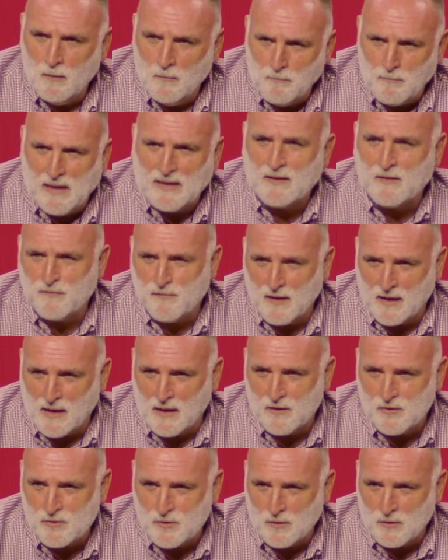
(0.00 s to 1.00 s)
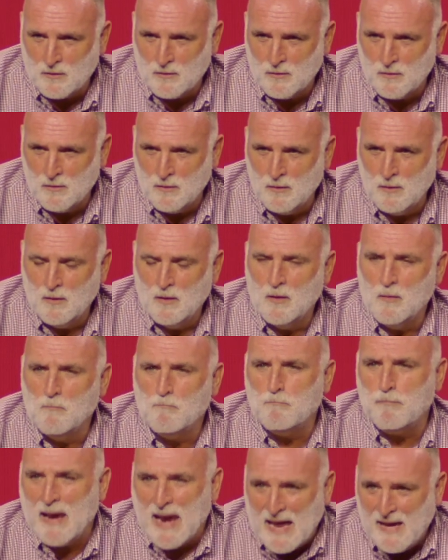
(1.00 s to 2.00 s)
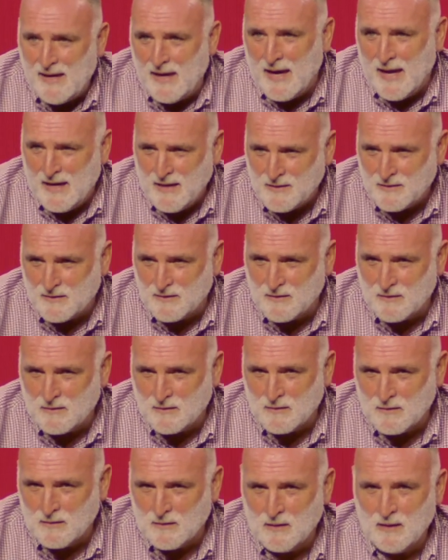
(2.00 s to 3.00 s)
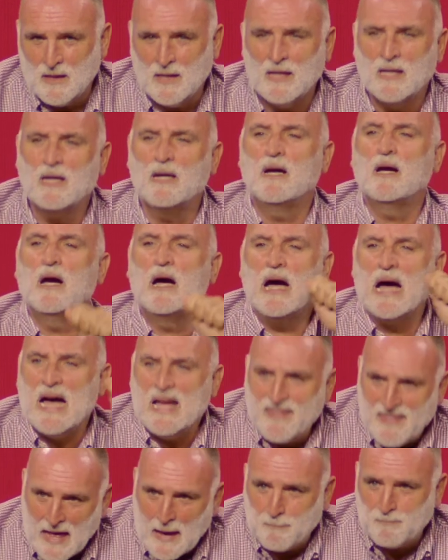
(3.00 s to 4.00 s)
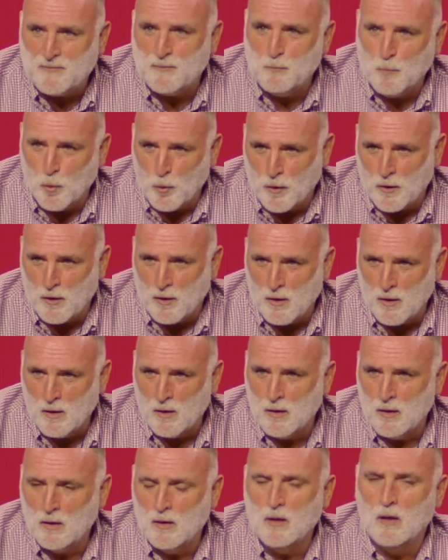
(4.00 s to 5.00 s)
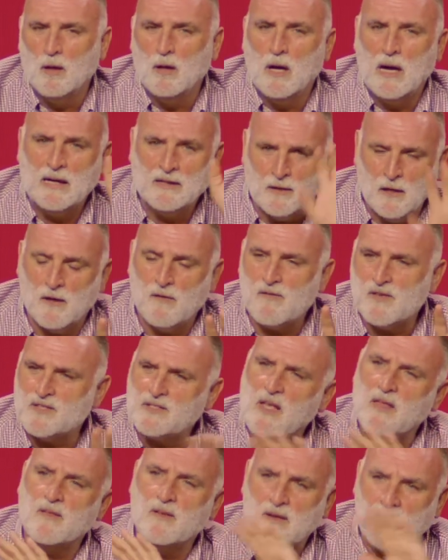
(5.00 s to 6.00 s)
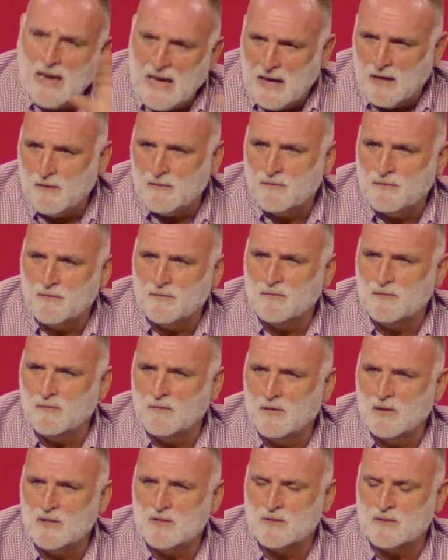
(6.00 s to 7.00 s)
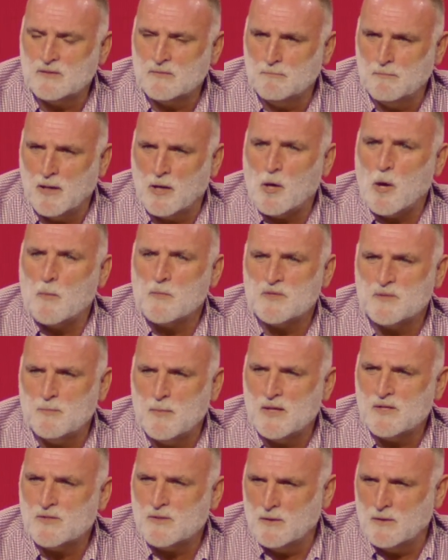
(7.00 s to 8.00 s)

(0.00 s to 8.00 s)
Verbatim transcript: planification. Plan less, adapt more. And all of a sudden, life is, becomes much